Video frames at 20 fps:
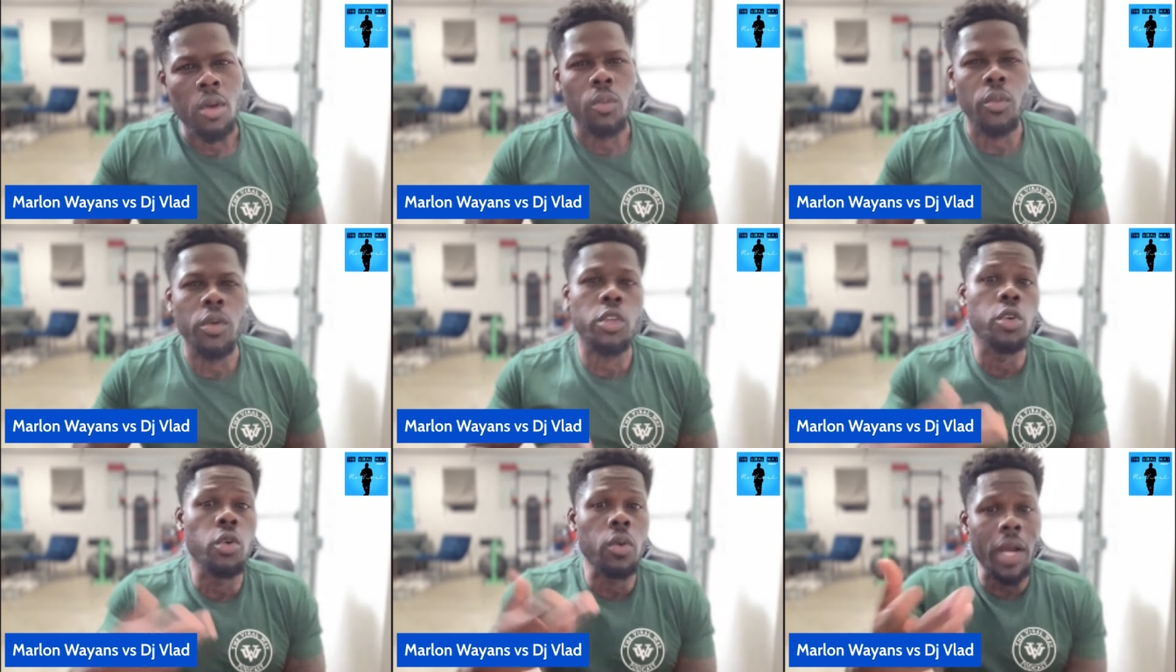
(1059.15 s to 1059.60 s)

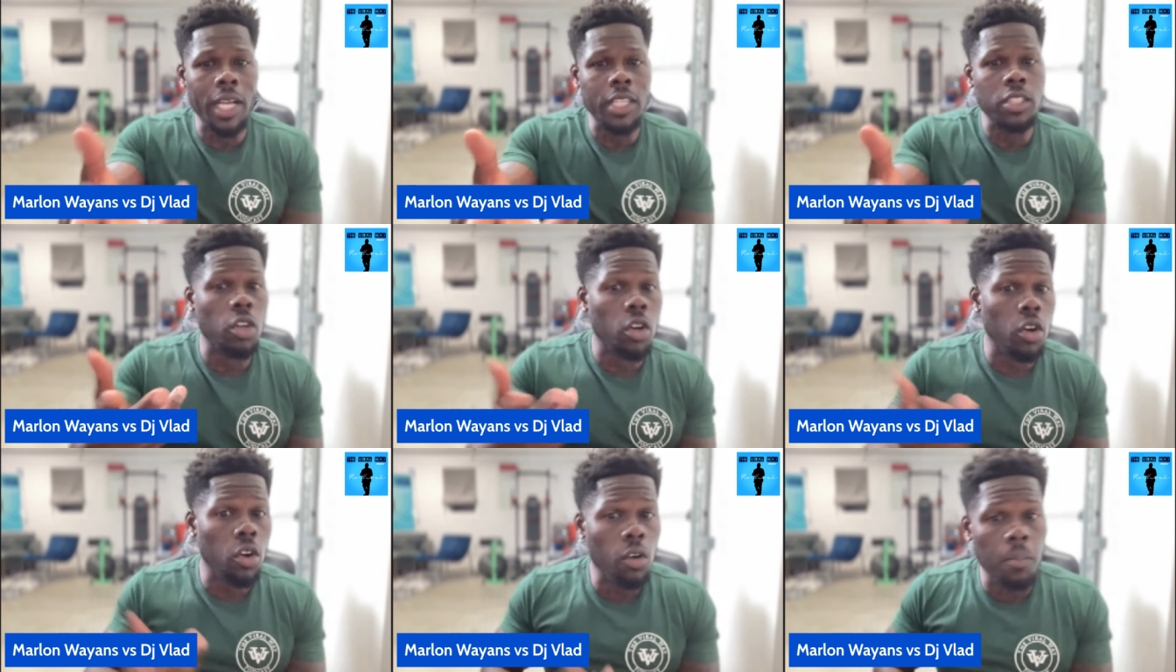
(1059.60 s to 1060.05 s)
When you
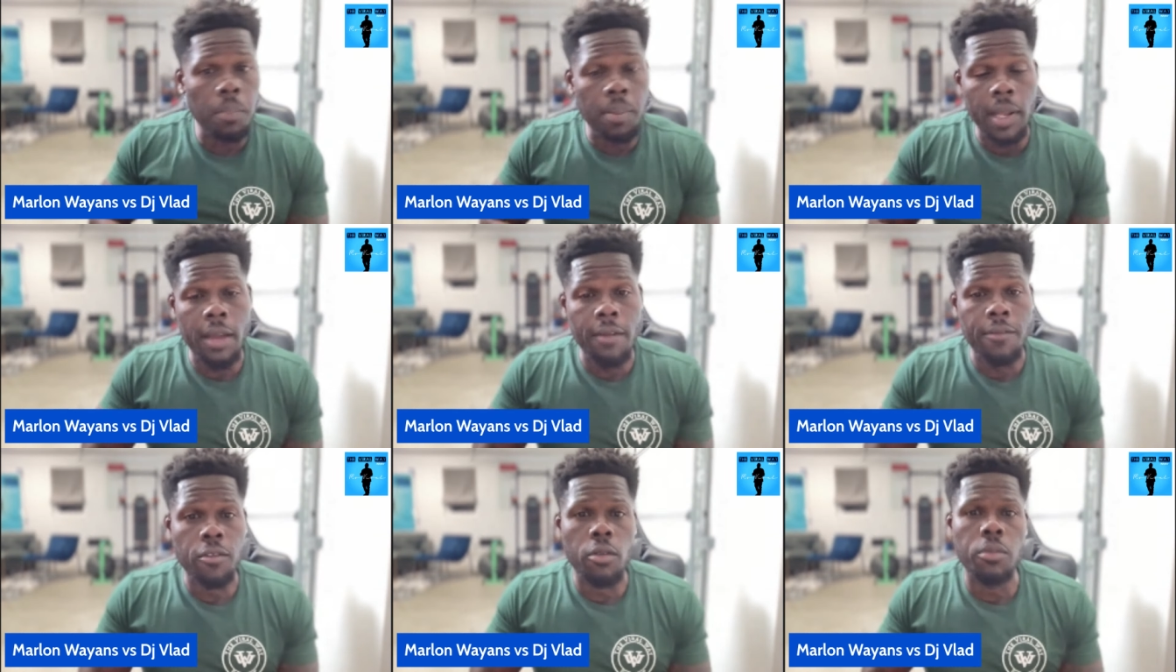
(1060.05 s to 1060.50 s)
got your own
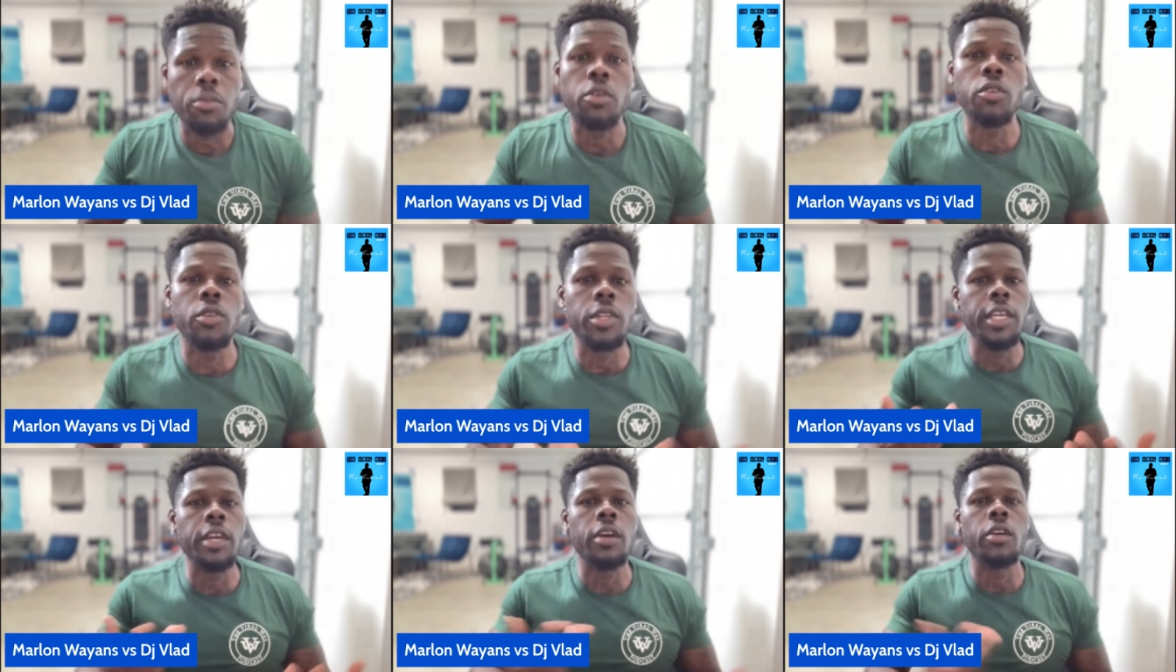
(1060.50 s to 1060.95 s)
platform, you're
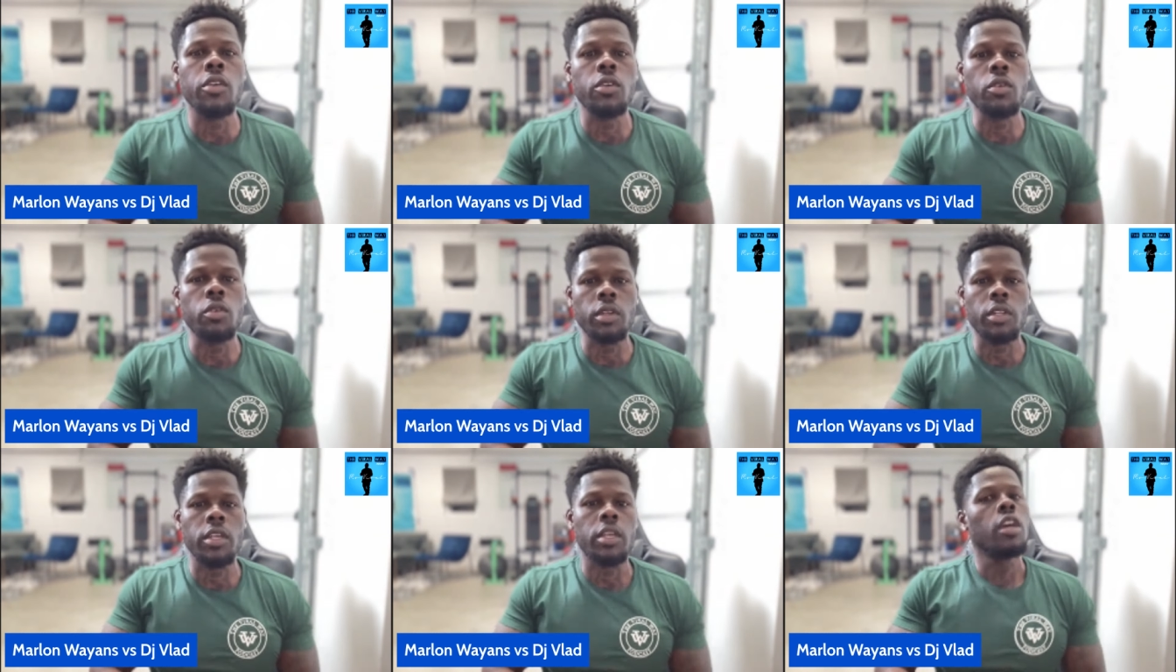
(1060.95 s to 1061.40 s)
D L
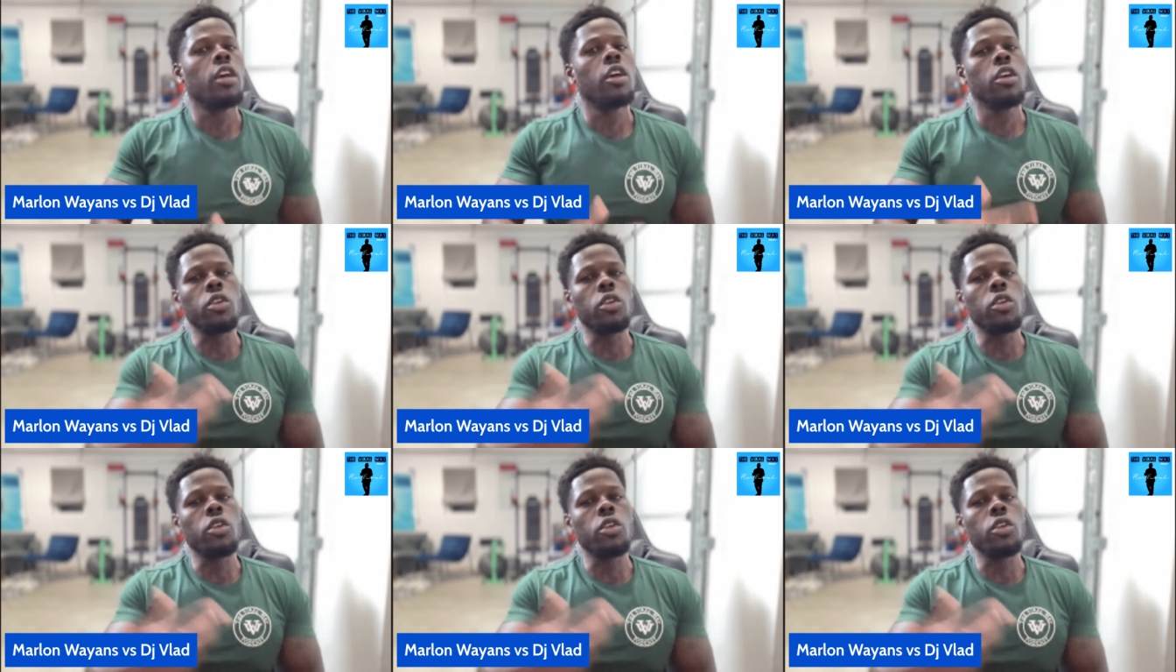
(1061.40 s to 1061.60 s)
Hughley.